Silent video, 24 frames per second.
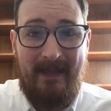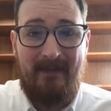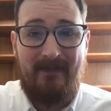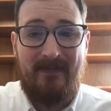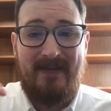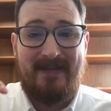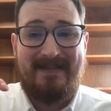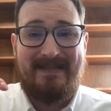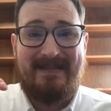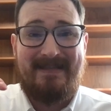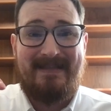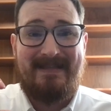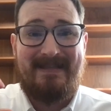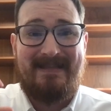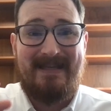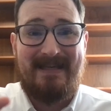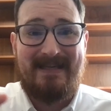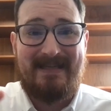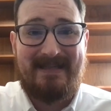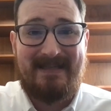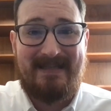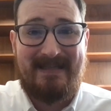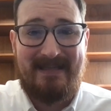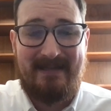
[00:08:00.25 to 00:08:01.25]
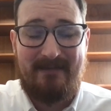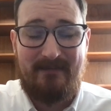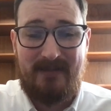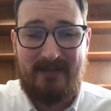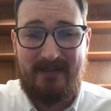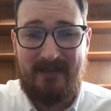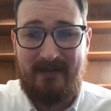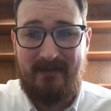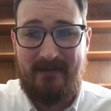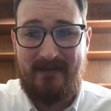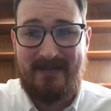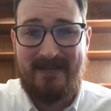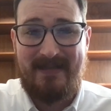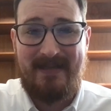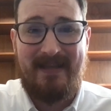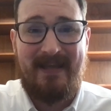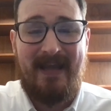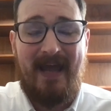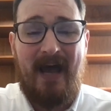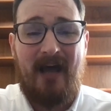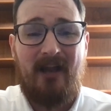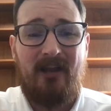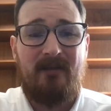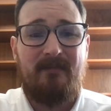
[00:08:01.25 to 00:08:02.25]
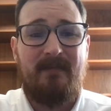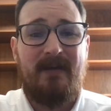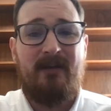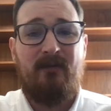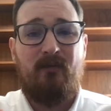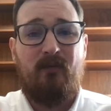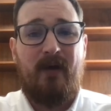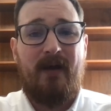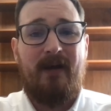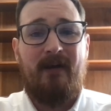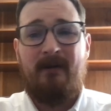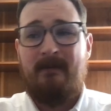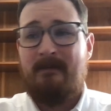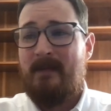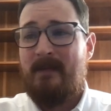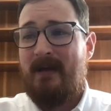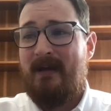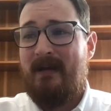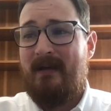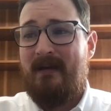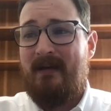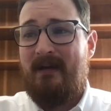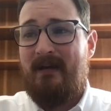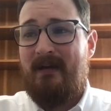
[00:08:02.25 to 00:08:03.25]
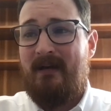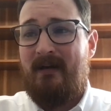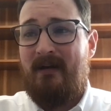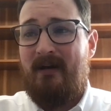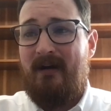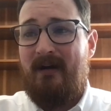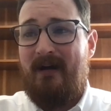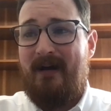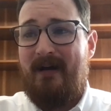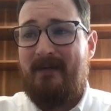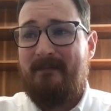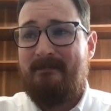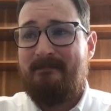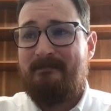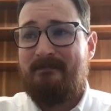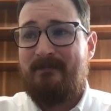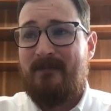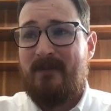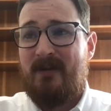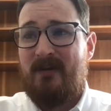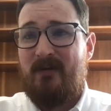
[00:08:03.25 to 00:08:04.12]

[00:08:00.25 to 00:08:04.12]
the dissimilarity, the element where um,